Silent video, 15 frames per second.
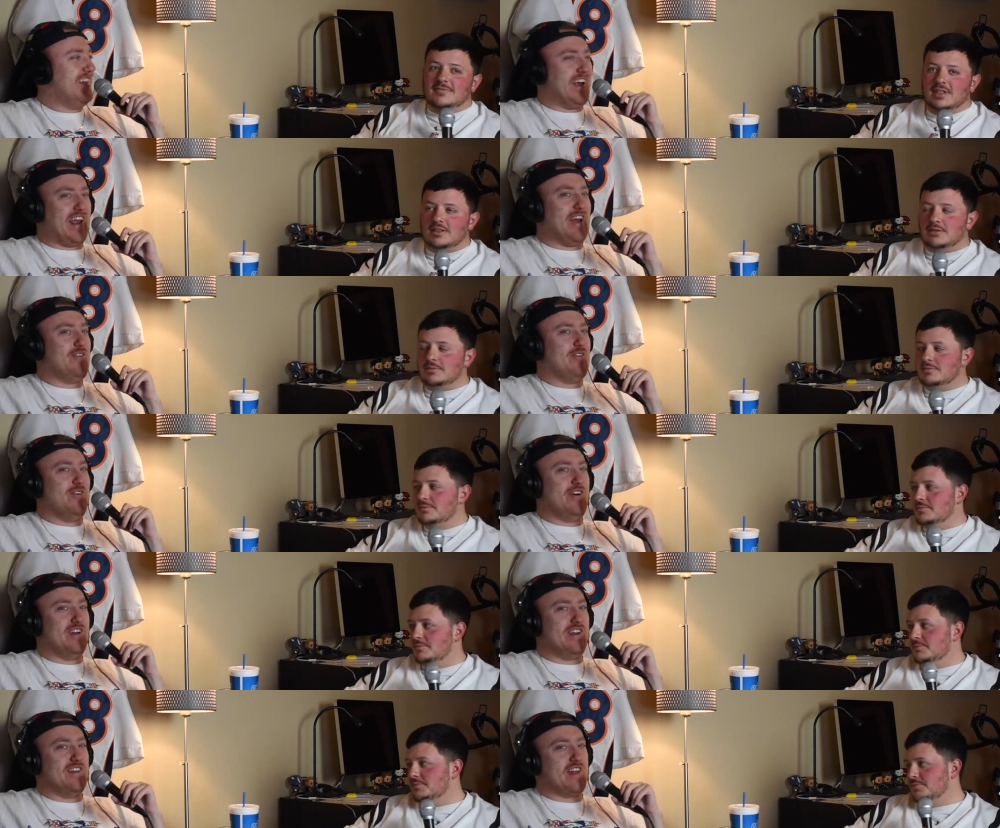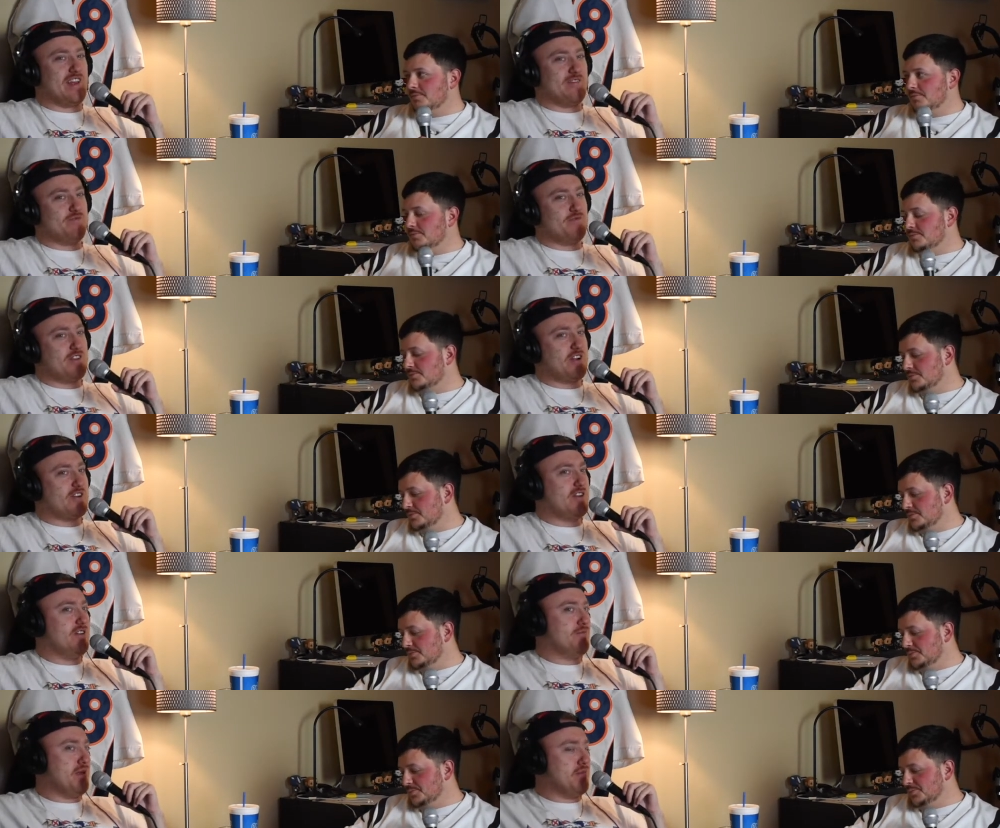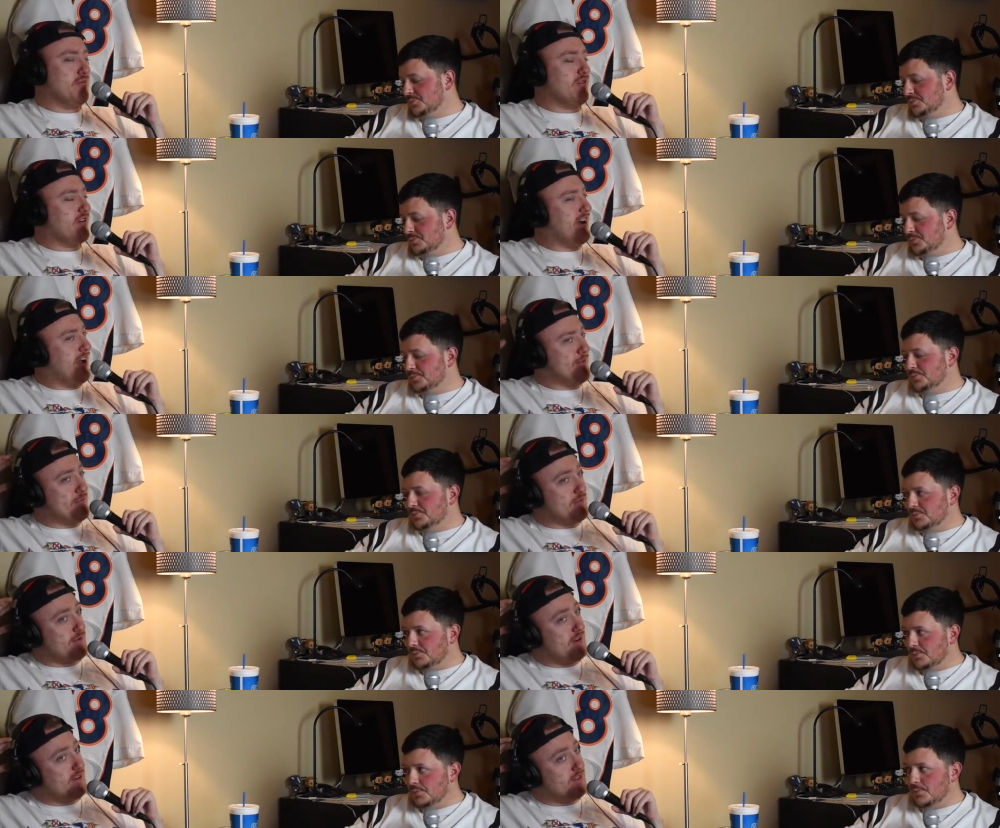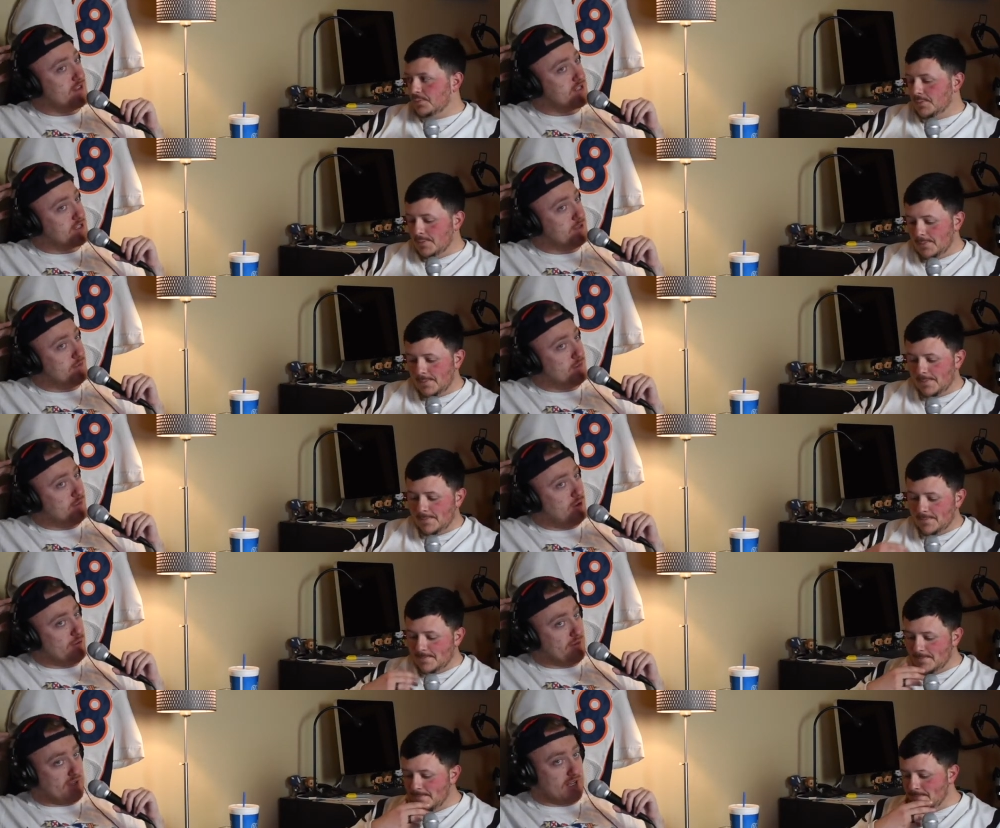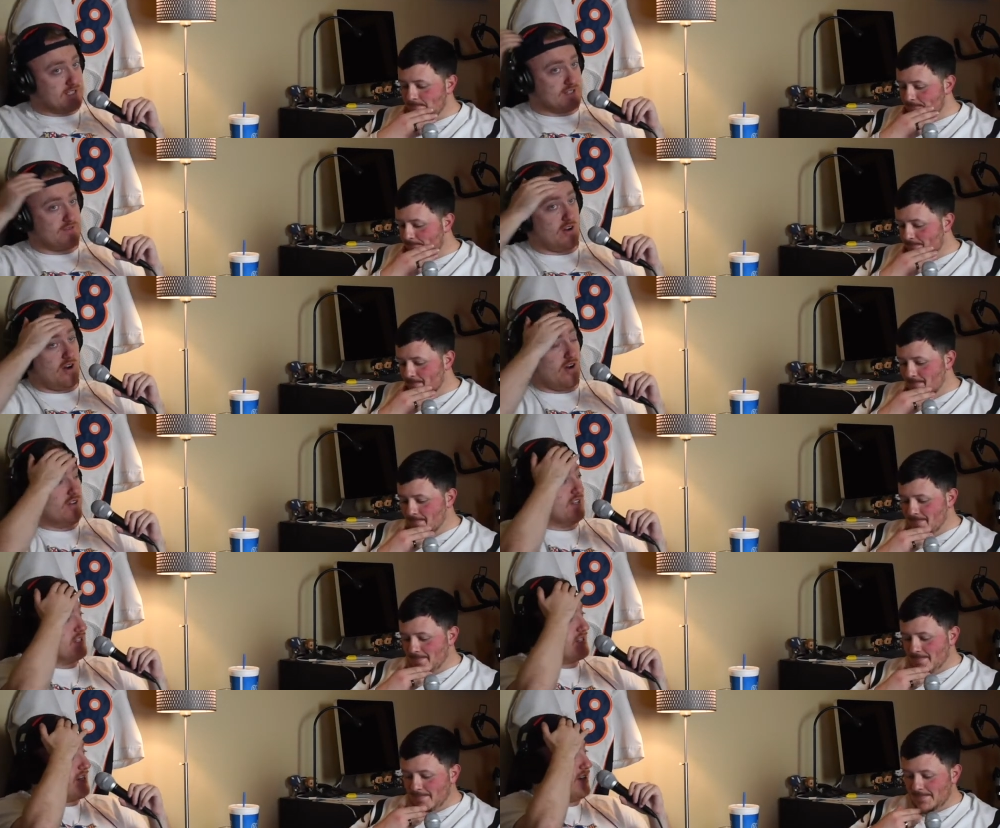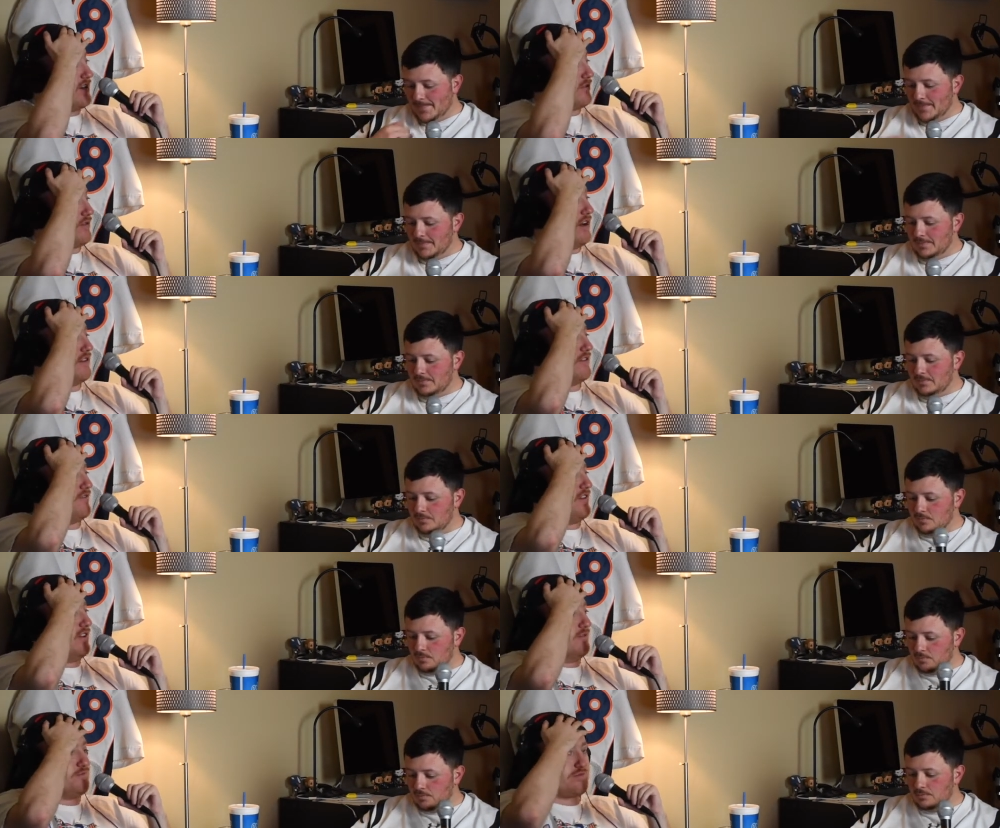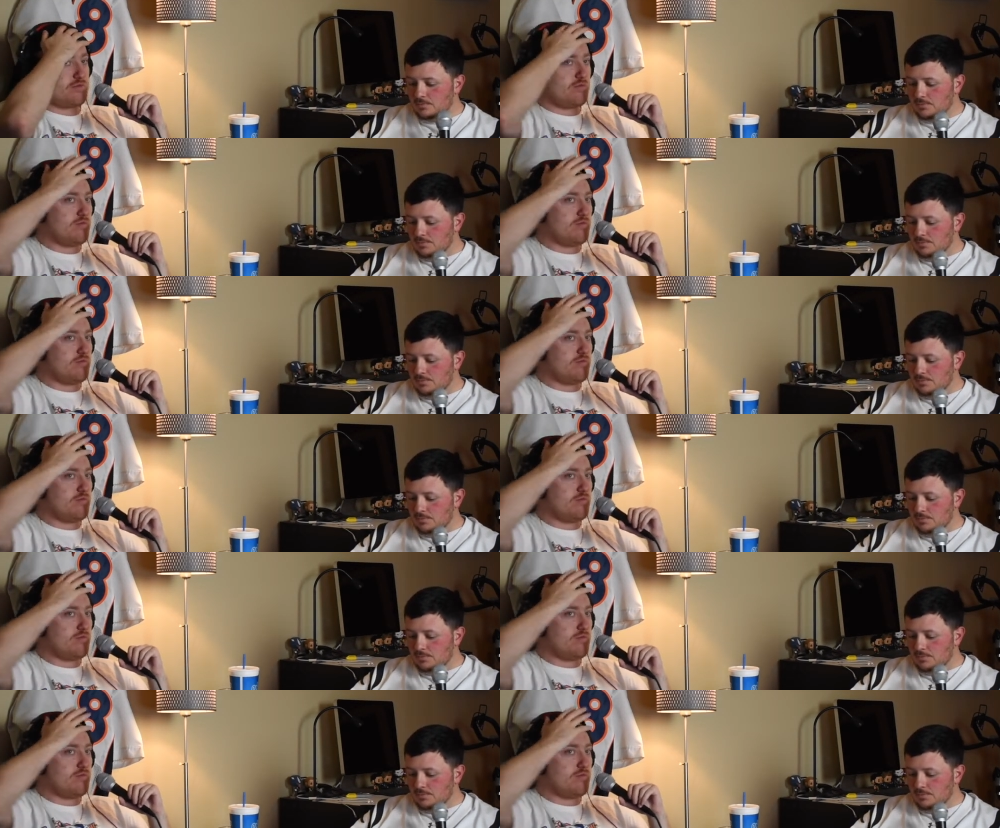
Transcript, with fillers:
Speaker 1: Like everyone, like there could be more hype around this Super Bowl because of all the talent around the field.